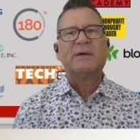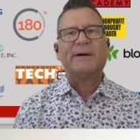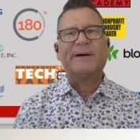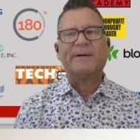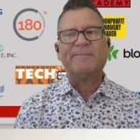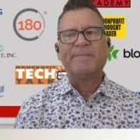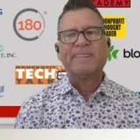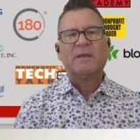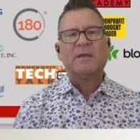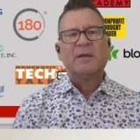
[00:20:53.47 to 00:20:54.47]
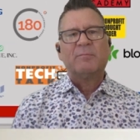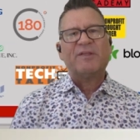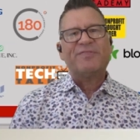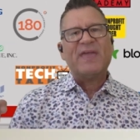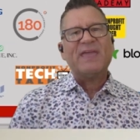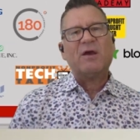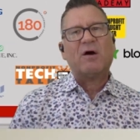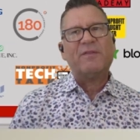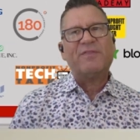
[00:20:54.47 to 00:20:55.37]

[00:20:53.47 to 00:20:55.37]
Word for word: Um, but they,